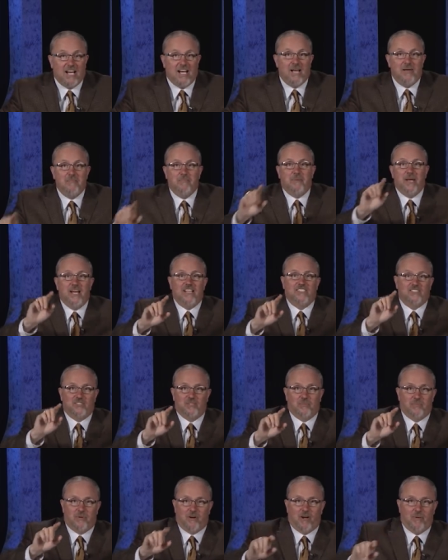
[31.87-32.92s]
I'm
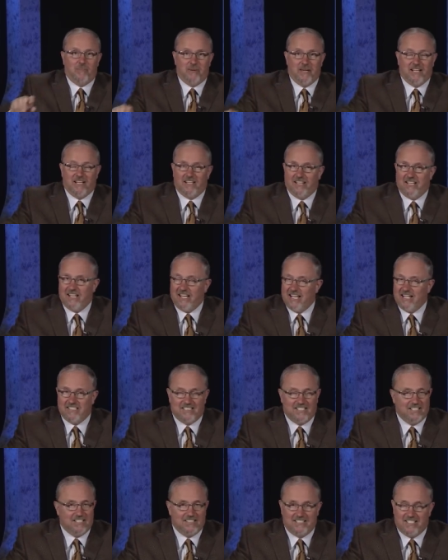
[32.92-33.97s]
Pastor Paul Begley, and
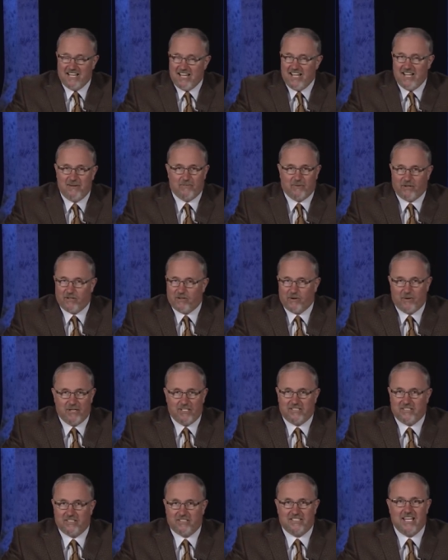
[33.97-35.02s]
today we're
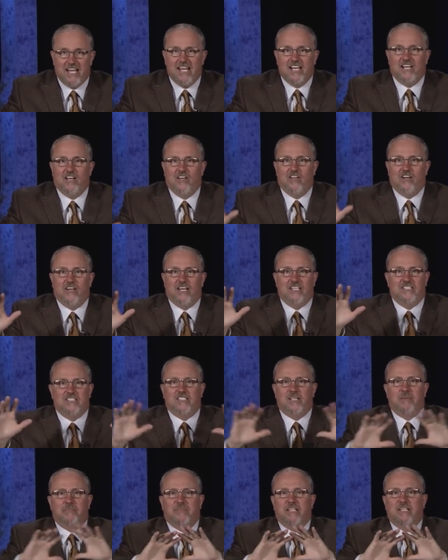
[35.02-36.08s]
going to take a look at
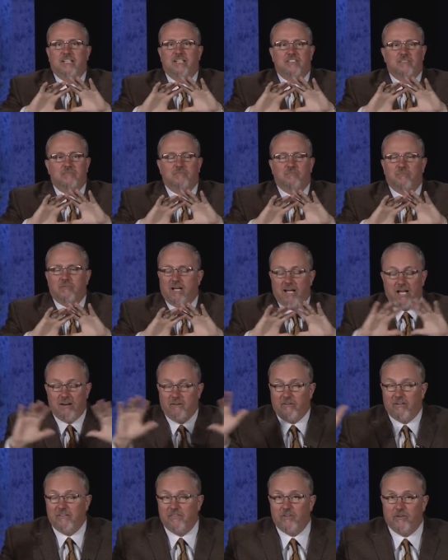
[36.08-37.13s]
something that's, I
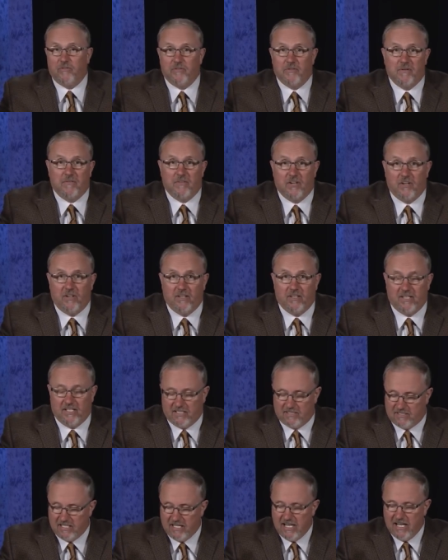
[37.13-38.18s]
don't even know if you've ever heard of
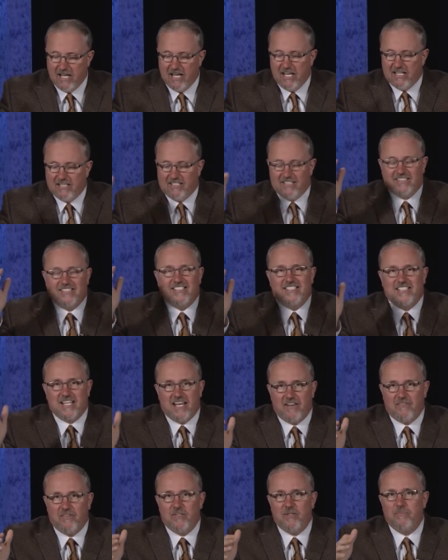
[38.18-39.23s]
this, the
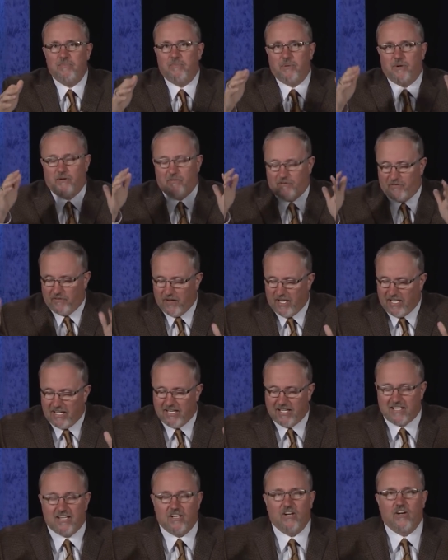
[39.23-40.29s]
seven
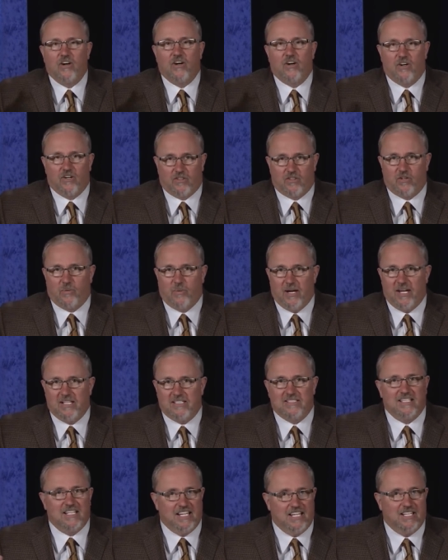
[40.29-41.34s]
prophetic
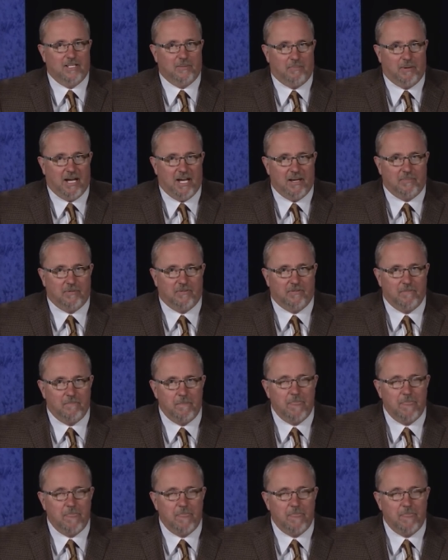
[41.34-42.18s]
earthquakes in the Bible.